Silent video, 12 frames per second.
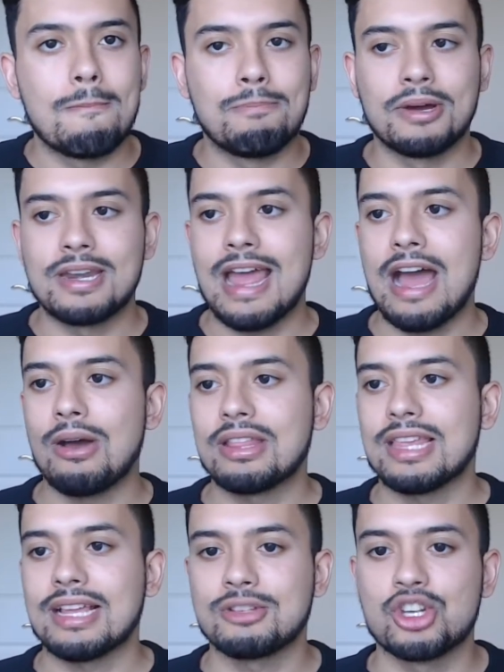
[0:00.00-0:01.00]
But now I
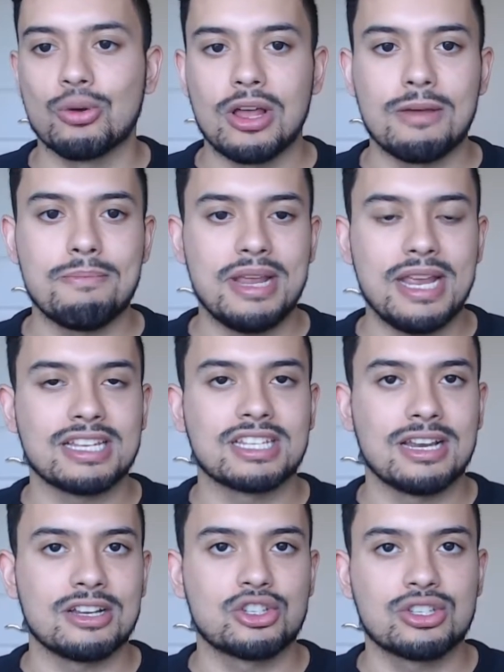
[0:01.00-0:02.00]
think Joel Embiid is
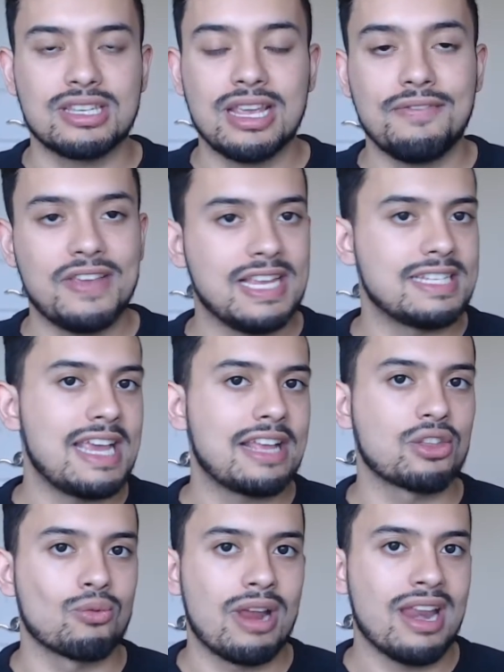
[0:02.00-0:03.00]
going to see if he can
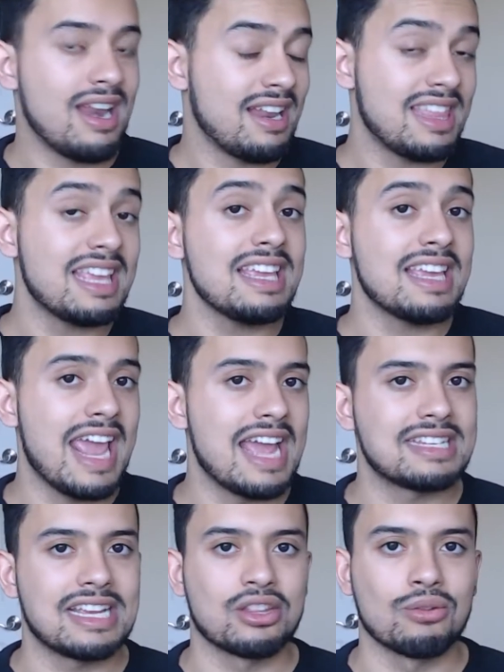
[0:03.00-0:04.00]
take the reign, and I think he
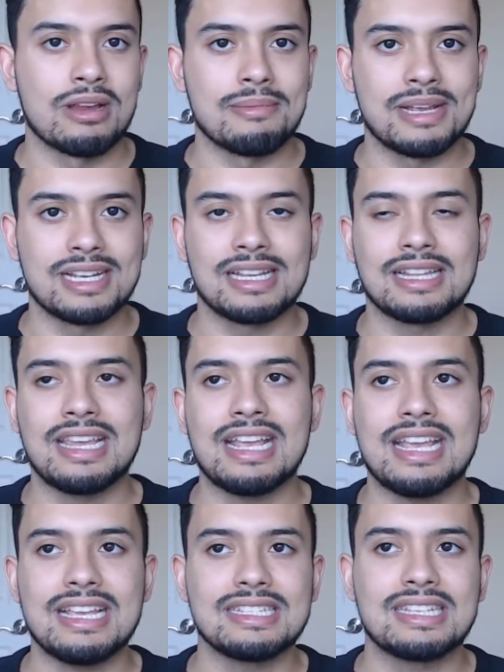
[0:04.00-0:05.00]
can take the reign because I
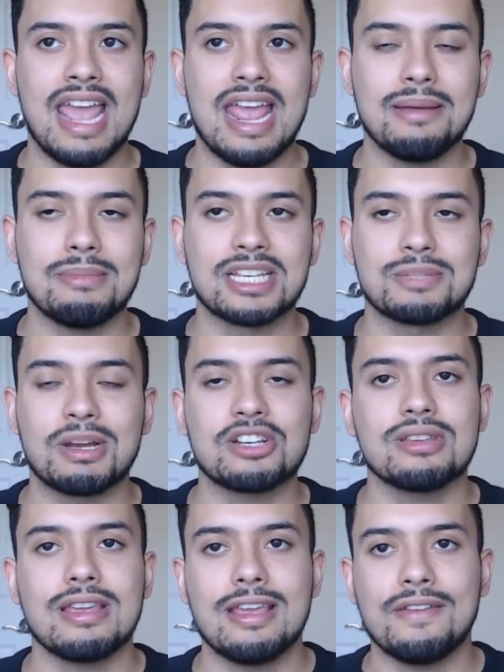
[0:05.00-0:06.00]
think his game,
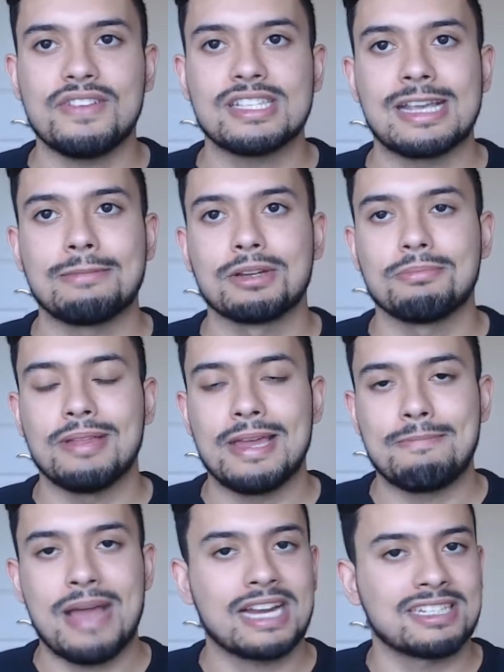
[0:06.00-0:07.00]
especially if he's able to
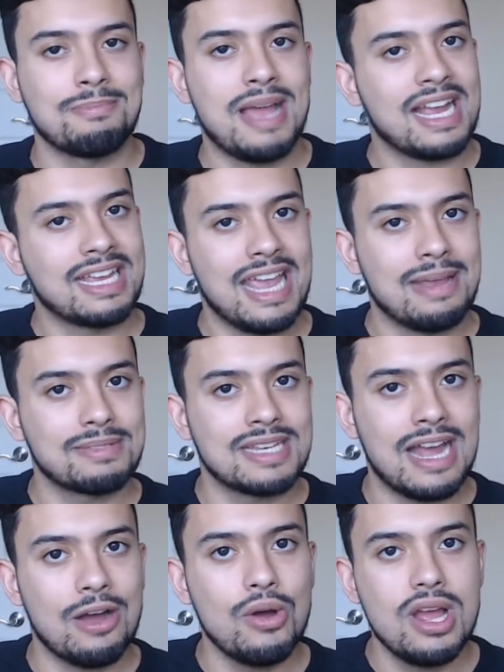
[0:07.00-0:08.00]
play back-to-back games
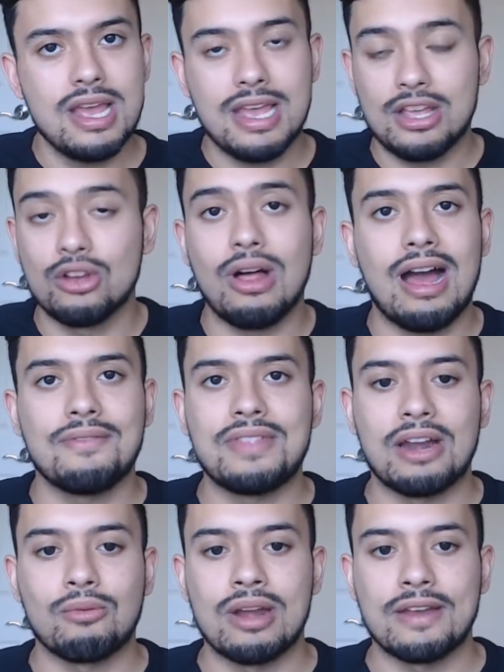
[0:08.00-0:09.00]
now, he'll have
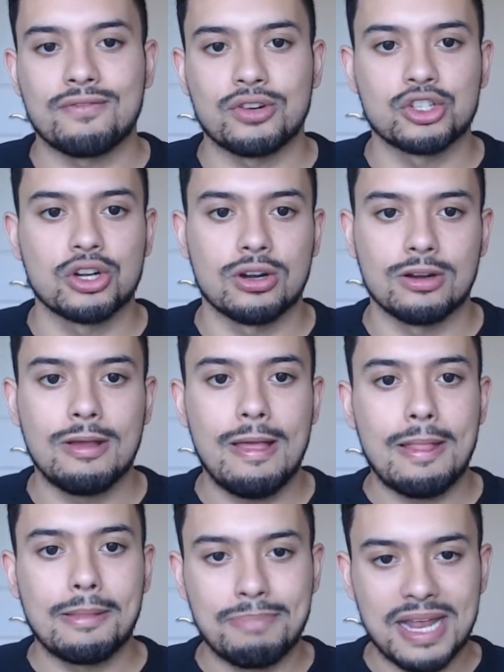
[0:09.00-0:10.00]
that reign for sure.
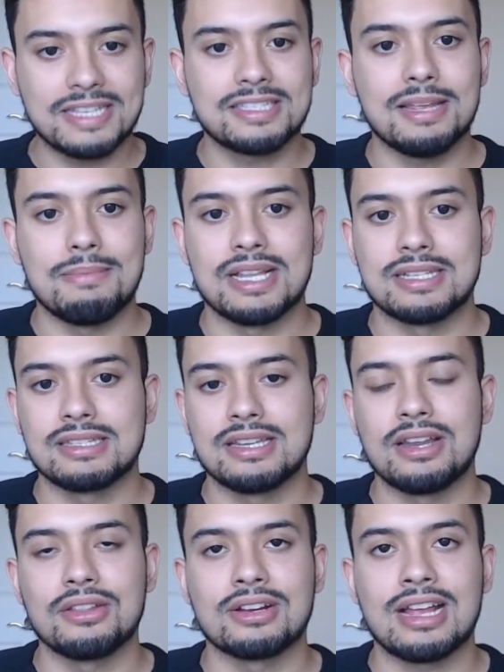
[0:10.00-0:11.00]
Ben Simmons is
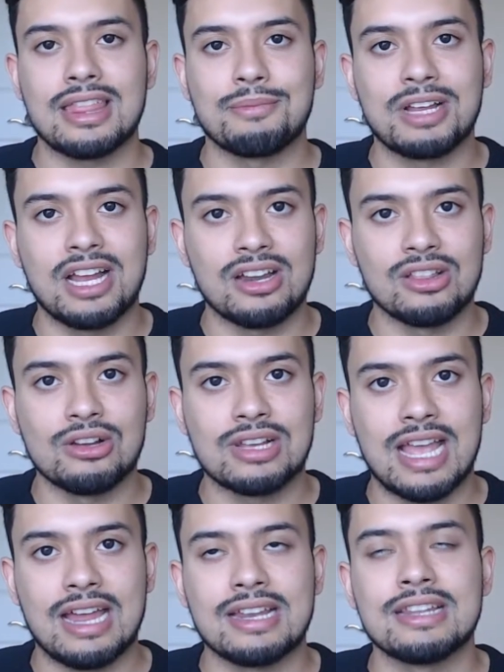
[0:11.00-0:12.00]
another guy that we got to
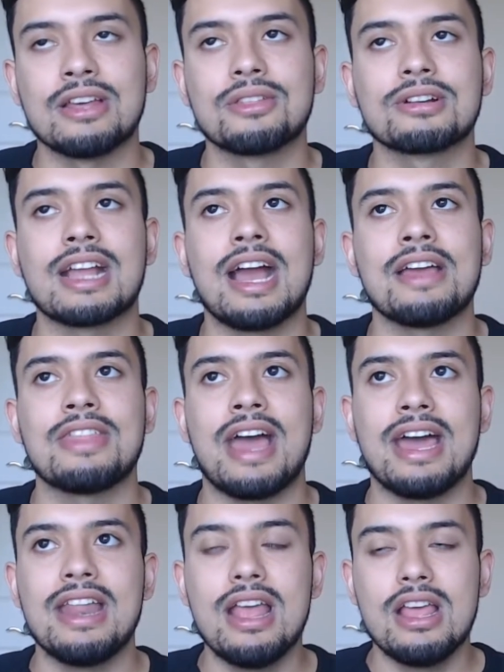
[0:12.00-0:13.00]
look at. Another guy
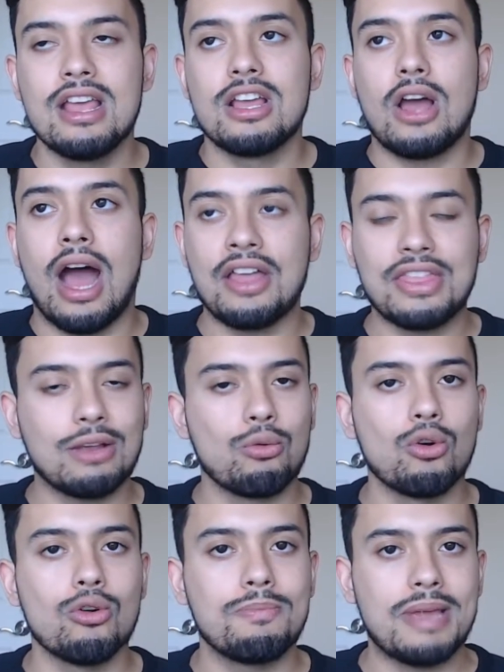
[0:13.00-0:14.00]
that I think
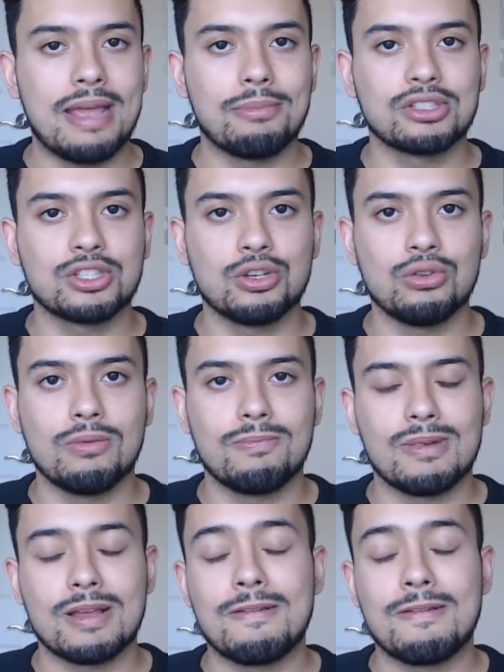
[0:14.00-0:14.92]
will be able to,